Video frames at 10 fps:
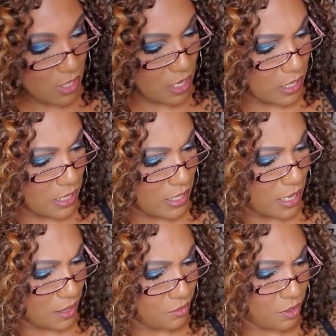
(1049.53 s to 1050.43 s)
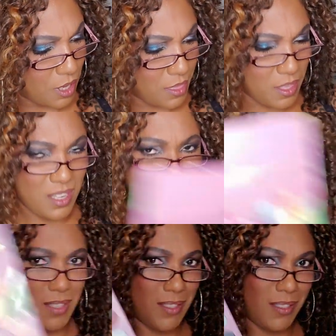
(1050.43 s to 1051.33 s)
And I don't know, I think
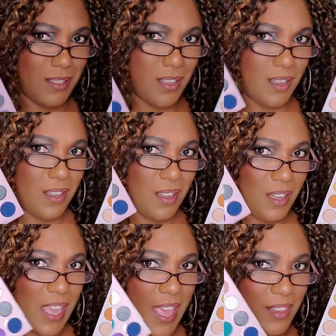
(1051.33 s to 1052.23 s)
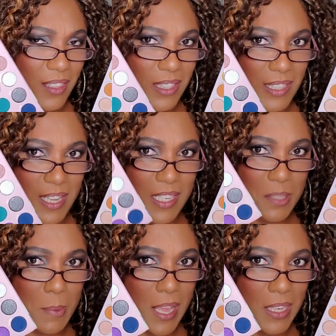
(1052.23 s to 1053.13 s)
this Kathleen
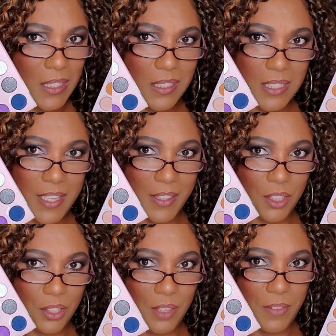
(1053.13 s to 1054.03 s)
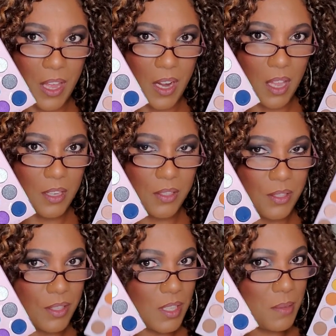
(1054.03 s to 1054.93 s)
Lights palette is like $35
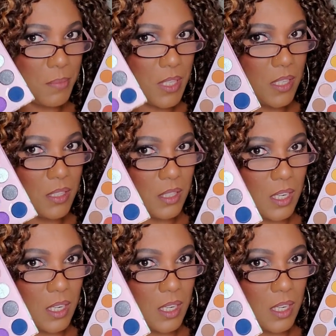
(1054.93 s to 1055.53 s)
or something.